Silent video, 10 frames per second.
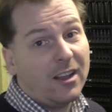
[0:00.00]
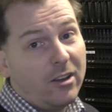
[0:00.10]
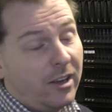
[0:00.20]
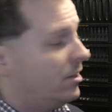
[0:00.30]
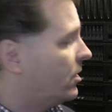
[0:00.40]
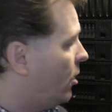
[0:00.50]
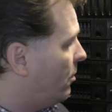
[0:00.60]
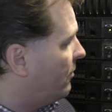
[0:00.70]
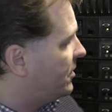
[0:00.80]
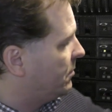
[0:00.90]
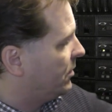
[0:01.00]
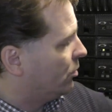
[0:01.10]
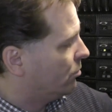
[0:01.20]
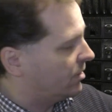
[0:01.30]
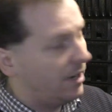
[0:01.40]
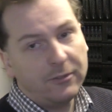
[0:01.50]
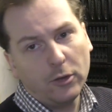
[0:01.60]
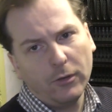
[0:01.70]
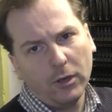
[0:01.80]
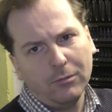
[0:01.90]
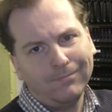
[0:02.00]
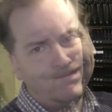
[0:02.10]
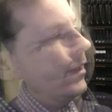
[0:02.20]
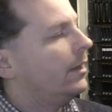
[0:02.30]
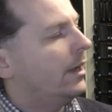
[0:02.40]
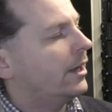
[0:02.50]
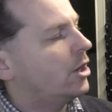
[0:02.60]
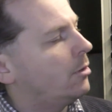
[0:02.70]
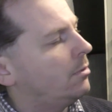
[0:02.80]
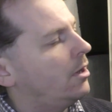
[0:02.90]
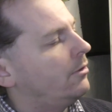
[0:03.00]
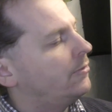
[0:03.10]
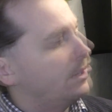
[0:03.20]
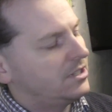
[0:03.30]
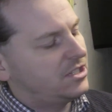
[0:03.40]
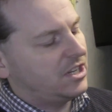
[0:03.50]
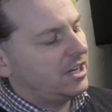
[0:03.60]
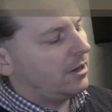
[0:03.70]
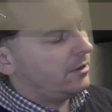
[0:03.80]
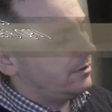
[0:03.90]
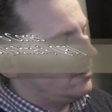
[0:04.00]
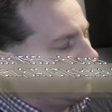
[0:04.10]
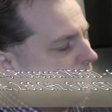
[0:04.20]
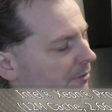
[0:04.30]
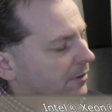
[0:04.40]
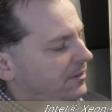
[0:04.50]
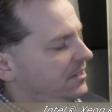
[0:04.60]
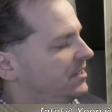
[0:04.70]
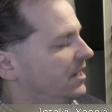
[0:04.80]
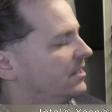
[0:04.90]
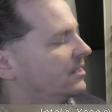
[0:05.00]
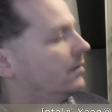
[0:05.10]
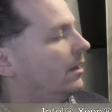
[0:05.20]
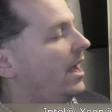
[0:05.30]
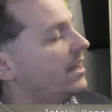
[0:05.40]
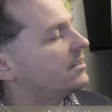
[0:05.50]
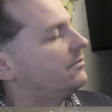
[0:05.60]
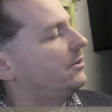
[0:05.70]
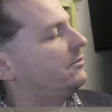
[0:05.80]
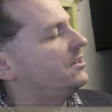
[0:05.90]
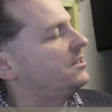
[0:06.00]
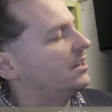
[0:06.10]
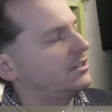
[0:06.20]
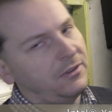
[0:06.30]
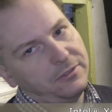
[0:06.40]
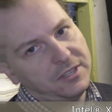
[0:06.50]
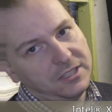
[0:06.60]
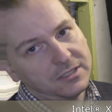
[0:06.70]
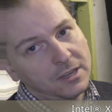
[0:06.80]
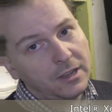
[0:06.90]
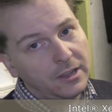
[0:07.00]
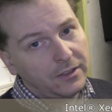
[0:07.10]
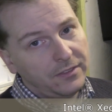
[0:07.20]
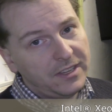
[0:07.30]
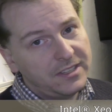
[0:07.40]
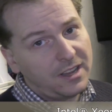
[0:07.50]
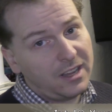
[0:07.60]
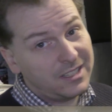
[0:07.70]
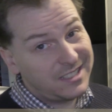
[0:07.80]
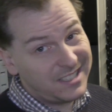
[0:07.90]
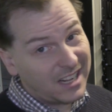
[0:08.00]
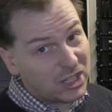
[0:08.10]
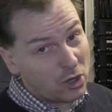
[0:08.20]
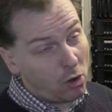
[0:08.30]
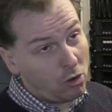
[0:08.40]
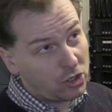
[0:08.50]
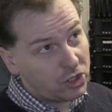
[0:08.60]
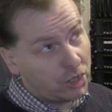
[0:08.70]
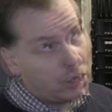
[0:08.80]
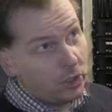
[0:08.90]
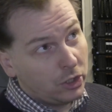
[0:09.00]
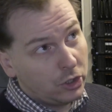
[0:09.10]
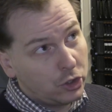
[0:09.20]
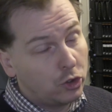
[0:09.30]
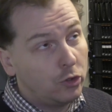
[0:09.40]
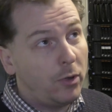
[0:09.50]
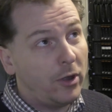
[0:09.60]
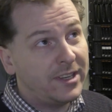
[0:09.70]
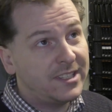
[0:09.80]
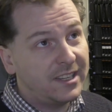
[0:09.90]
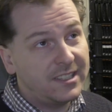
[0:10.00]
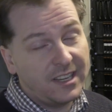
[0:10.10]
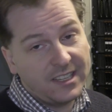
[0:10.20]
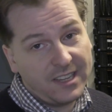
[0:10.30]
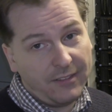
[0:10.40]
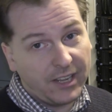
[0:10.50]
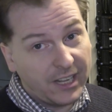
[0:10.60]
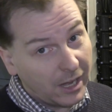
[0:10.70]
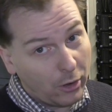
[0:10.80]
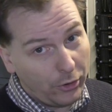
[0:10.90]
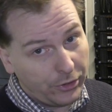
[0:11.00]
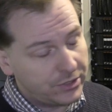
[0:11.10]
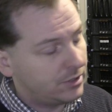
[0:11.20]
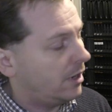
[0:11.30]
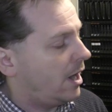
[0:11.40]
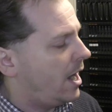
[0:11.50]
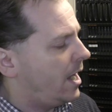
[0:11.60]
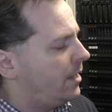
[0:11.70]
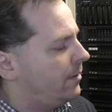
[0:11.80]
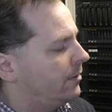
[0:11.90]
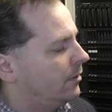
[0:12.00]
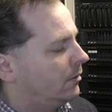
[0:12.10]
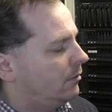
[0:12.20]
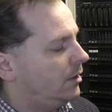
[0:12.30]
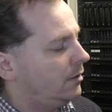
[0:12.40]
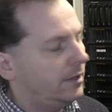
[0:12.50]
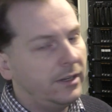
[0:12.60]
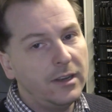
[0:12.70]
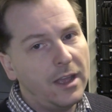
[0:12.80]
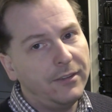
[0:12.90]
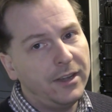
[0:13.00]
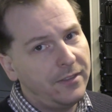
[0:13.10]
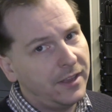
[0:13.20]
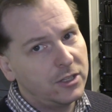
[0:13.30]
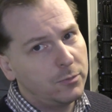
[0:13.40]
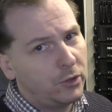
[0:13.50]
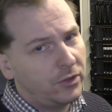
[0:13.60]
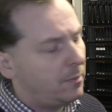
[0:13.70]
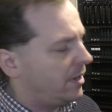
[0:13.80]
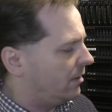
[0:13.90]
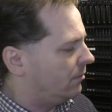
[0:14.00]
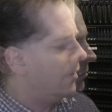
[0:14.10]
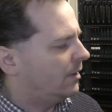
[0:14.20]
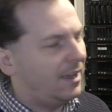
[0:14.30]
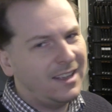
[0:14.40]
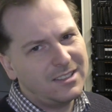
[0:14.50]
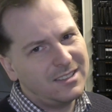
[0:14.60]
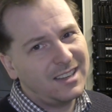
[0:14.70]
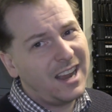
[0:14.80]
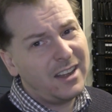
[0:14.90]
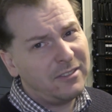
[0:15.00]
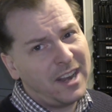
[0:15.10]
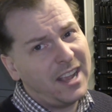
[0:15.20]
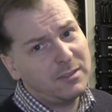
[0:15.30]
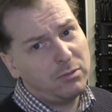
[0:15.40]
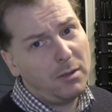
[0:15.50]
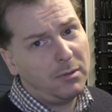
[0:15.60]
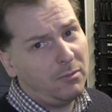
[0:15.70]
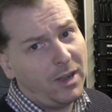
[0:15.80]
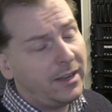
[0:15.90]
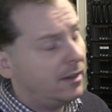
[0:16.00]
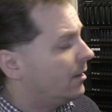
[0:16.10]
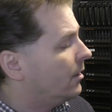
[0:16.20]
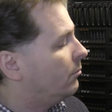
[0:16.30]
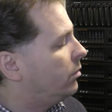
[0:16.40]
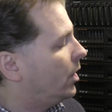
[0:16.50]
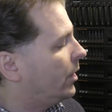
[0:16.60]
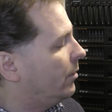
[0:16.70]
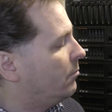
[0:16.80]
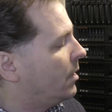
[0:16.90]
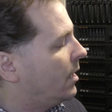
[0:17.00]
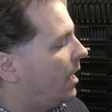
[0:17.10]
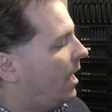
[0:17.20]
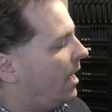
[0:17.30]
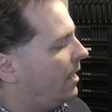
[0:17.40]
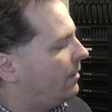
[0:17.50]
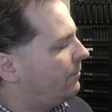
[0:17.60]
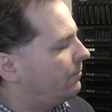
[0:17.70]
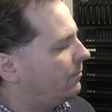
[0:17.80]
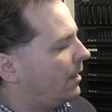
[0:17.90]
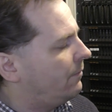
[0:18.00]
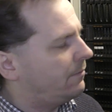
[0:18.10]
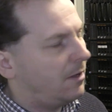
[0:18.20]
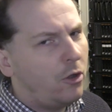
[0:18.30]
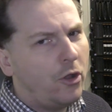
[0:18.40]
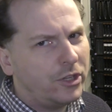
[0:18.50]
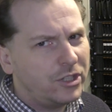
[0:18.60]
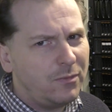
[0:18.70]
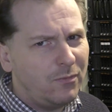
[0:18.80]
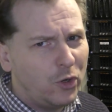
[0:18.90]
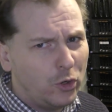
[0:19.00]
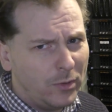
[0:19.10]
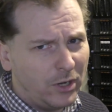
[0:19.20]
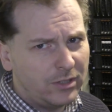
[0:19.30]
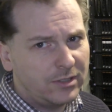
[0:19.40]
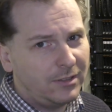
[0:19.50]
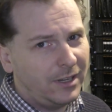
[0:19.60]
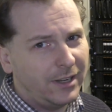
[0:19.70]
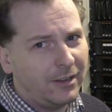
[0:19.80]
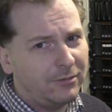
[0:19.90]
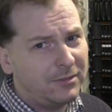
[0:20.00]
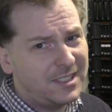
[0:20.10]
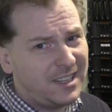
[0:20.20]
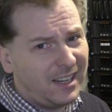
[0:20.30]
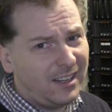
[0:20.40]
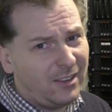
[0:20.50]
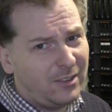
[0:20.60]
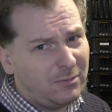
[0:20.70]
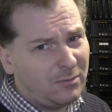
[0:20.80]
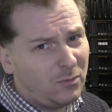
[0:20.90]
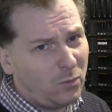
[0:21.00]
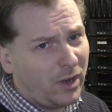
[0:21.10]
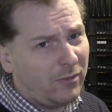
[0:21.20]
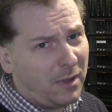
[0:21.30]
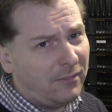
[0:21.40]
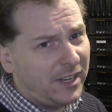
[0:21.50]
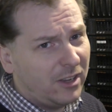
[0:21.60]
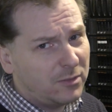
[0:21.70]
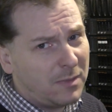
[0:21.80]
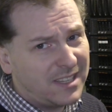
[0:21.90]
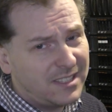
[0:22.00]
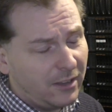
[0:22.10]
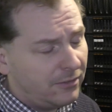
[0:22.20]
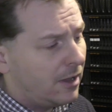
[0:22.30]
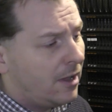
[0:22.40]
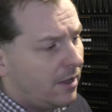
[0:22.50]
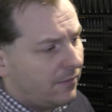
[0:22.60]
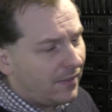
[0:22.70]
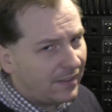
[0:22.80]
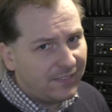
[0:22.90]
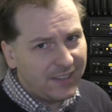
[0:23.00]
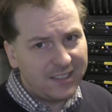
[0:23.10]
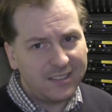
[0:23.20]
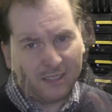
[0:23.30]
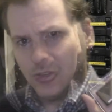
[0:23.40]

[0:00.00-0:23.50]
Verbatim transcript: got a couple of CPUs left over. A couple of Xeon 56 X5650s. These are six cores 2.667 gigahertz and well I didn't have anything to put them in that's kind of a nice problem right but um, I've, I've heard some rumors and I've said it on one of my videos myself that these